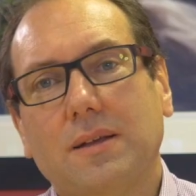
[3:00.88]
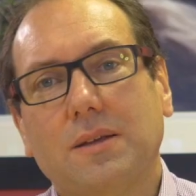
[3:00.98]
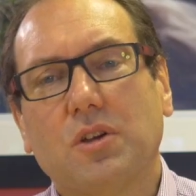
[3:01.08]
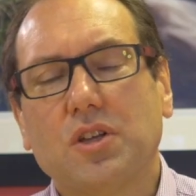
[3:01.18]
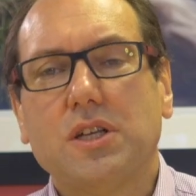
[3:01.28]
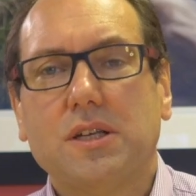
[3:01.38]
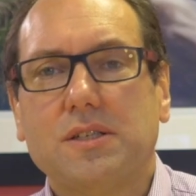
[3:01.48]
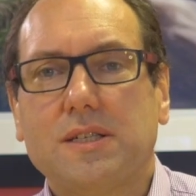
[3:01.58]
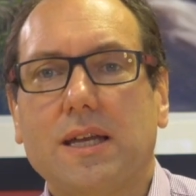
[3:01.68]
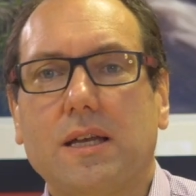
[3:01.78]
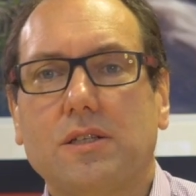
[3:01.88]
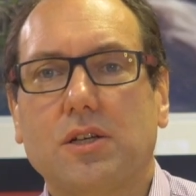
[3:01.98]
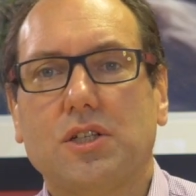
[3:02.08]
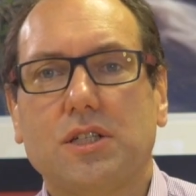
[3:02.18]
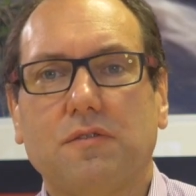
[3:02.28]
I think, because you can see it,
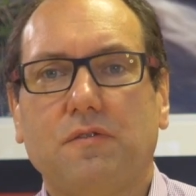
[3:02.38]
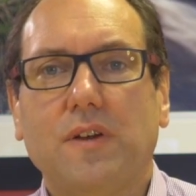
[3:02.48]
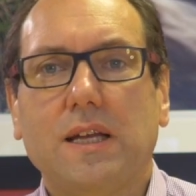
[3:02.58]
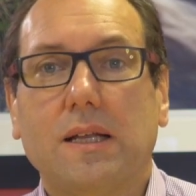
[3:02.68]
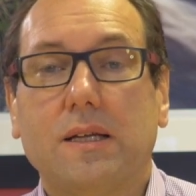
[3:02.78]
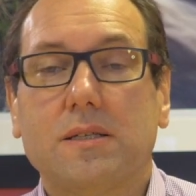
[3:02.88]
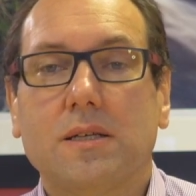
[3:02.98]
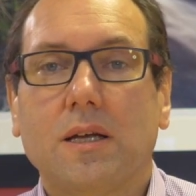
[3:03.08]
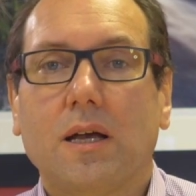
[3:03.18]
touch it and feel it,